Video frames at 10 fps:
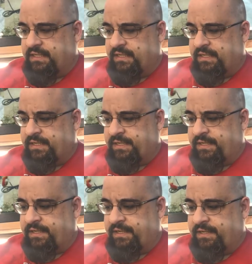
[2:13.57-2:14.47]

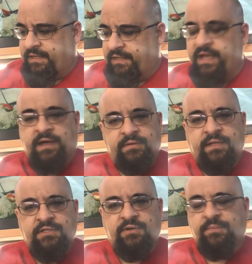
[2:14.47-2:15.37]
yeah,
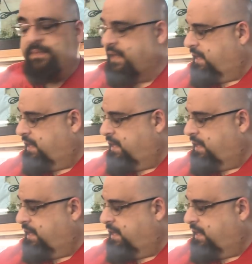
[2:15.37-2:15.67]
they do.